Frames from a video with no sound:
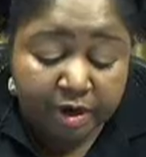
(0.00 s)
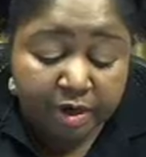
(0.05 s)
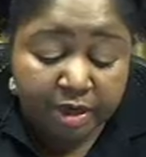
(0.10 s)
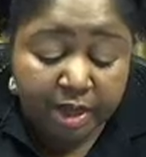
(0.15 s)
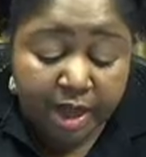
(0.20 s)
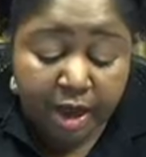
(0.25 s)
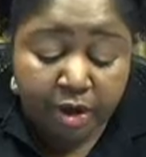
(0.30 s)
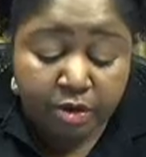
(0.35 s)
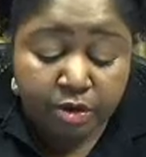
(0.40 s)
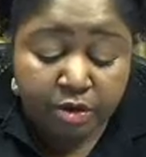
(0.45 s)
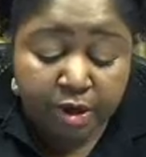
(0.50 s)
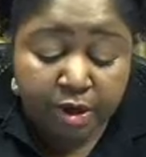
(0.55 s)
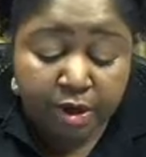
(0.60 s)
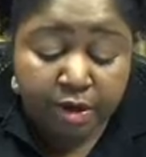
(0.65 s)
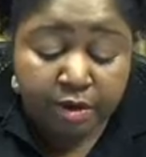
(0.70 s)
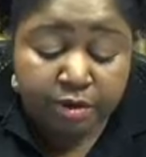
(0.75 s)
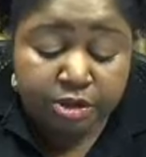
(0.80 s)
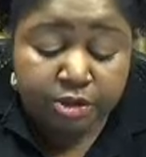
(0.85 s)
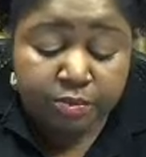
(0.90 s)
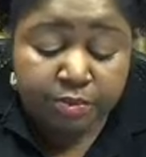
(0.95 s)
allow your
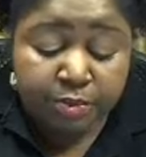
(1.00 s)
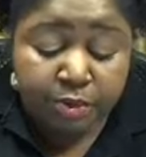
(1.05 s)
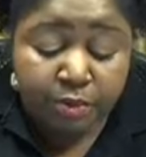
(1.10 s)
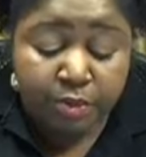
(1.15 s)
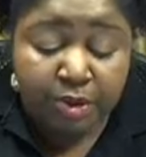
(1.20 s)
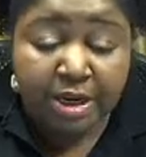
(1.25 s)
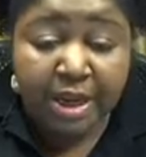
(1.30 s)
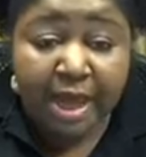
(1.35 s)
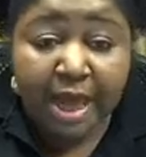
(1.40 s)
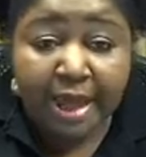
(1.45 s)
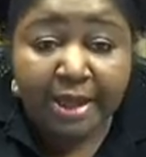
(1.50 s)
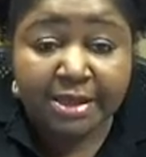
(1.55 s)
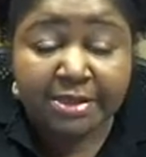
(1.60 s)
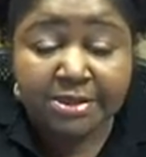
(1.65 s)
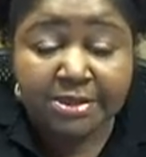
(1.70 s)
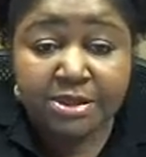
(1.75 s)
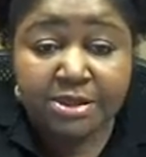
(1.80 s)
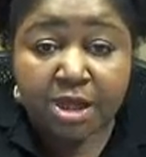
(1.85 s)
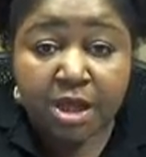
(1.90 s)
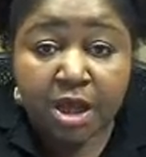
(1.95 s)
hair to be
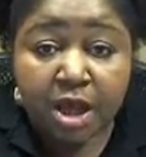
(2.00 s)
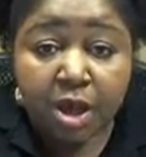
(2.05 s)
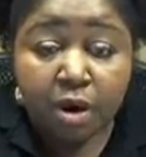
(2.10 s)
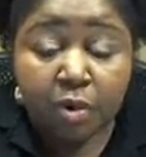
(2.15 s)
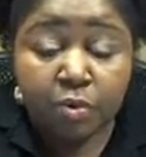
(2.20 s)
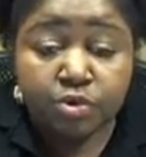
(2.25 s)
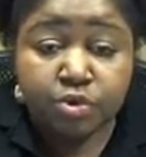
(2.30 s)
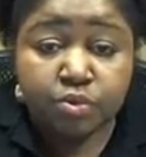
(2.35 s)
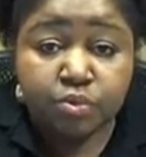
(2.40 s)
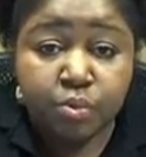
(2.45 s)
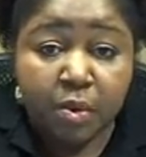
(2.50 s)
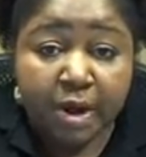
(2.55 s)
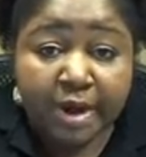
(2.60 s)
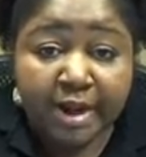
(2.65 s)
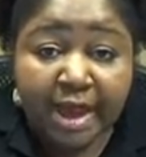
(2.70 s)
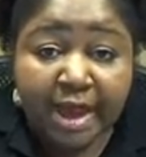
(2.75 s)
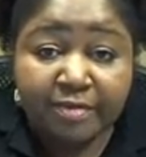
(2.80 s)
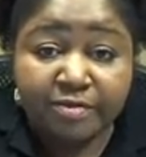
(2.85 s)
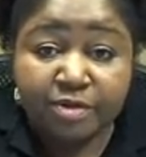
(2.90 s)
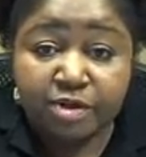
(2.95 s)
relaxed
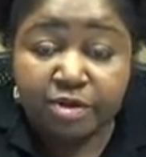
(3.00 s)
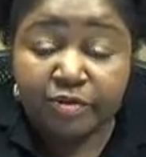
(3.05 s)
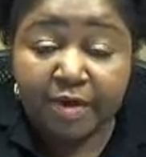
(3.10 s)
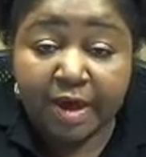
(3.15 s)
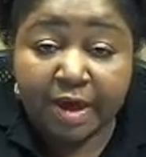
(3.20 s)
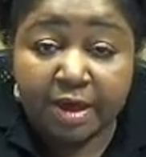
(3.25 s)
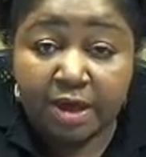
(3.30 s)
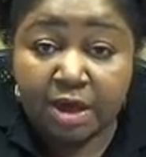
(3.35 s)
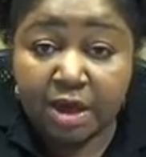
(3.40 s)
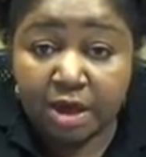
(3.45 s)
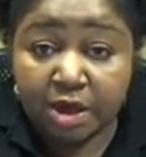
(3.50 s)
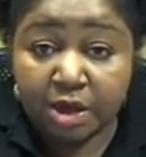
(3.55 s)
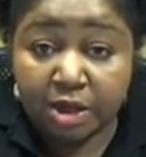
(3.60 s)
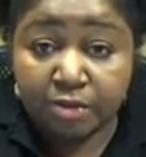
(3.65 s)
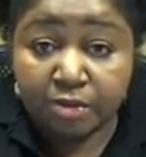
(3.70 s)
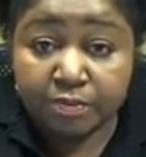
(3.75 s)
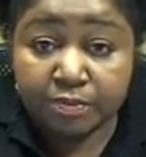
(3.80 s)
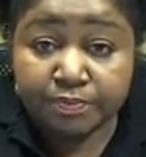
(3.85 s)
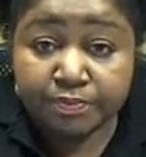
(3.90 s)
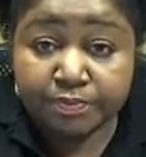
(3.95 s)
right after you've had a
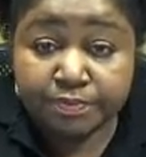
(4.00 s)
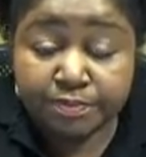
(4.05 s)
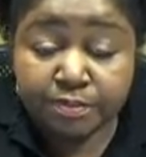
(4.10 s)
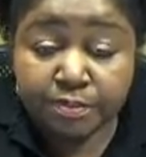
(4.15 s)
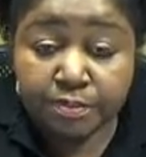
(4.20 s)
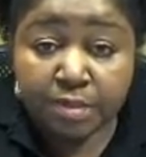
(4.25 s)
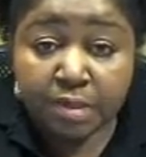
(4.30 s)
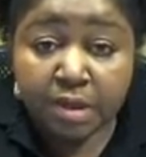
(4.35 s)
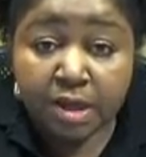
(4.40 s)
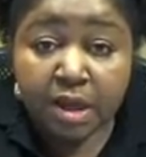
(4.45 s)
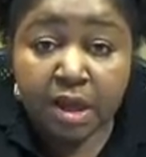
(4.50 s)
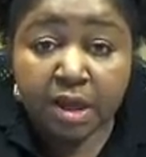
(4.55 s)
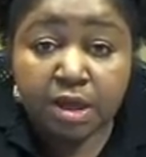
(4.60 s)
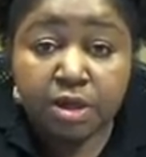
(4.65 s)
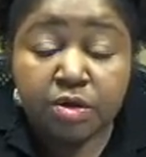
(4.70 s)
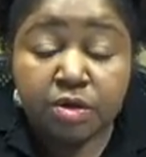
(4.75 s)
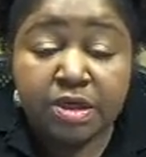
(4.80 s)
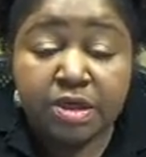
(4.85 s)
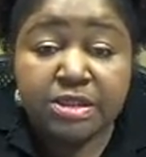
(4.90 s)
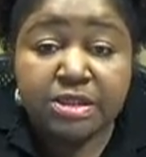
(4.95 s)
color.
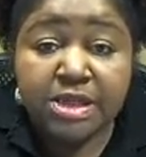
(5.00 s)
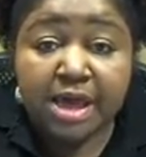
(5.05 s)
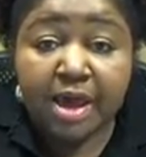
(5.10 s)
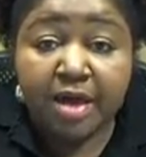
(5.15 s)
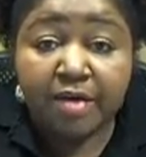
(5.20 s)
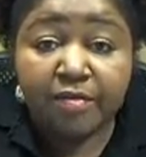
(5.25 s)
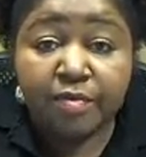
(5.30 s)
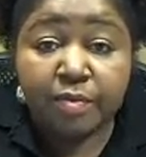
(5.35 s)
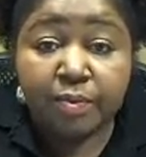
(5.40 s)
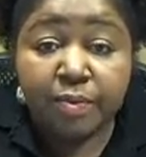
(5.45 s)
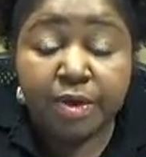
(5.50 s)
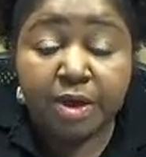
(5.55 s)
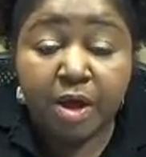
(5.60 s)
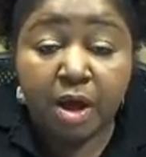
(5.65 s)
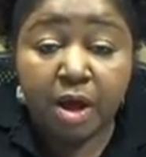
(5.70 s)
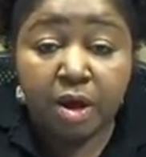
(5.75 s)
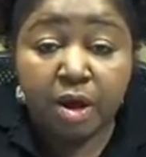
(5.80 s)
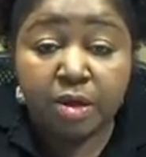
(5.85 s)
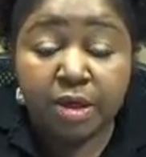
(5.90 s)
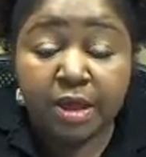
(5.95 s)
You need to have what we
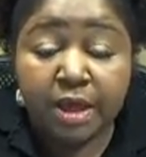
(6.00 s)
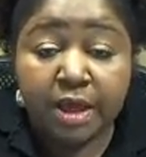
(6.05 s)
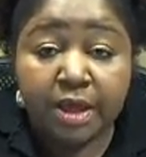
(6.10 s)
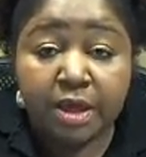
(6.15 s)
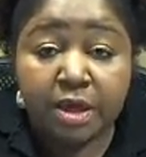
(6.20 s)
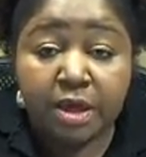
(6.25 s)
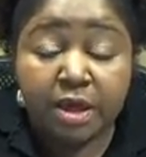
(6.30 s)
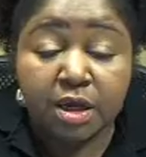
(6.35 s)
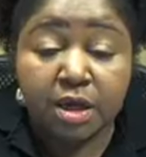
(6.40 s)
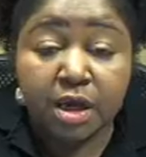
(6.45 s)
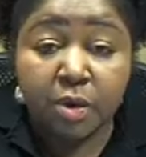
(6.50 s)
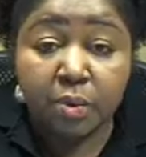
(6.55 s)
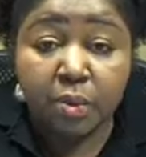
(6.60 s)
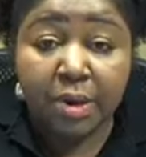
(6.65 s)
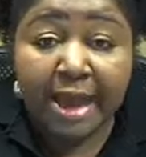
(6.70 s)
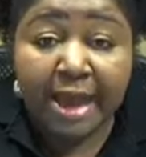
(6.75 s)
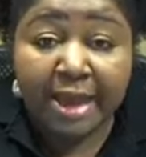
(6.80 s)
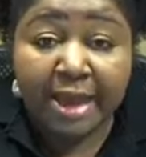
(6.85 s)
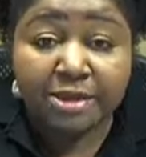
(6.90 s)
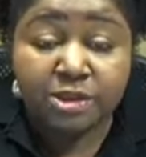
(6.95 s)
call a
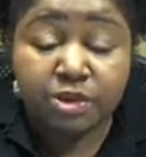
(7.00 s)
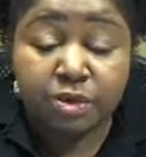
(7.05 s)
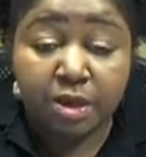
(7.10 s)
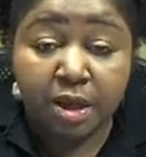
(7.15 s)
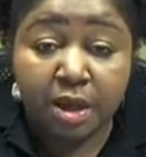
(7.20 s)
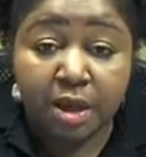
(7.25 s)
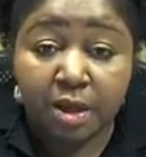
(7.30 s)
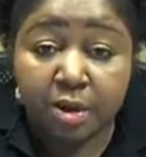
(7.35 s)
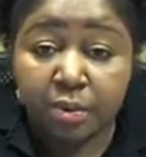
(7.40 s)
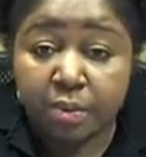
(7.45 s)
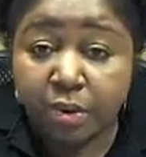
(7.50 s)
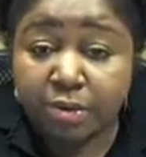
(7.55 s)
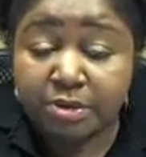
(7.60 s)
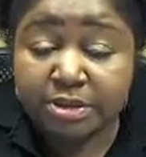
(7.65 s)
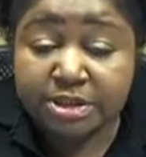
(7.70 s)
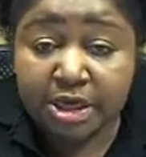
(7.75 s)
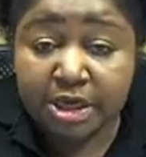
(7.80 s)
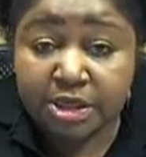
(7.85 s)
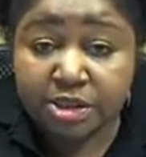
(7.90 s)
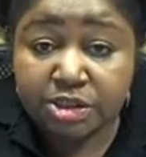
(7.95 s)
relaxer color
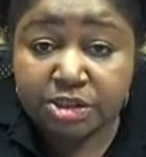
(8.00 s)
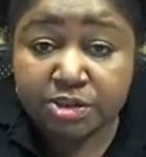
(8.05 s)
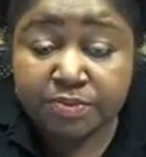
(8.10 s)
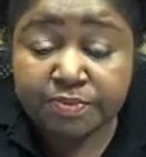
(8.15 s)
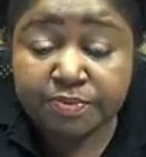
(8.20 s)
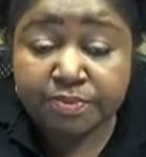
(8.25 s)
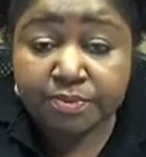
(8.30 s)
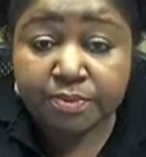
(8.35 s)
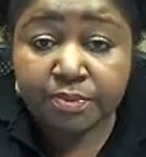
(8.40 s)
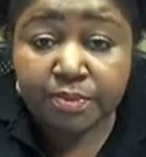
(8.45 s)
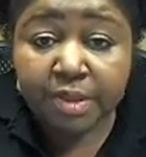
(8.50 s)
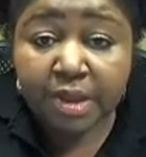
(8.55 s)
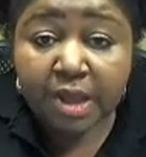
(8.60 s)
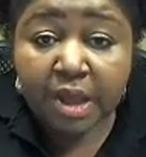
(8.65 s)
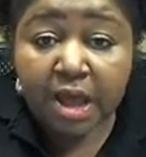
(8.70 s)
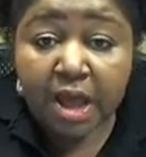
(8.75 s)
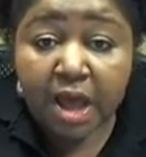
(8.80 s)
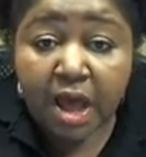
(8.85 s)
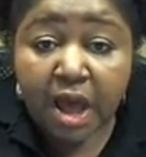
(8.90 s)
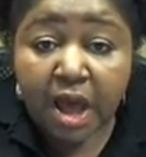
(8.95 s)
rotation.
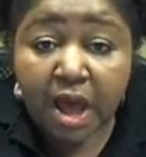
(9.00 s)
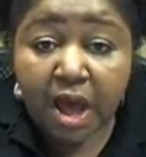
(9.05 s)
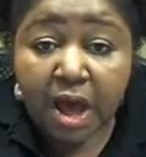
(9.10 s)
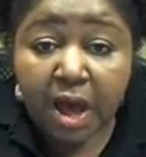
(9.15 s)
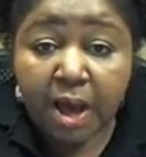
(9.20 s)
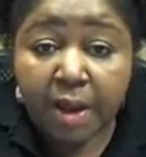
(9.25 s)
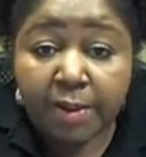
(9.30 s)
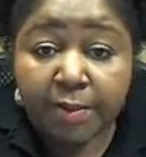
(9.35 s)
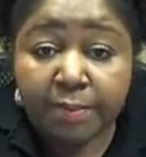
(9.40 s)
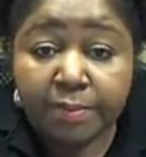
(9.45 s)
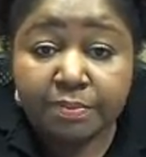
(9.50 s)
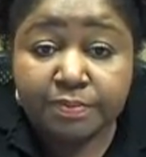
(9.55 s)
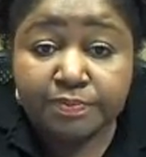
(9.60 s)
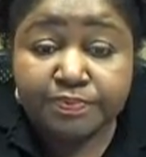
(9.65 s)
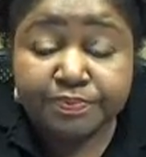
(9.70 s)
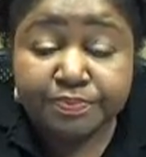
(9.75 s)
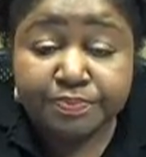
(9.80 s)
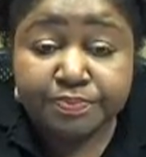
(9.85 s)
The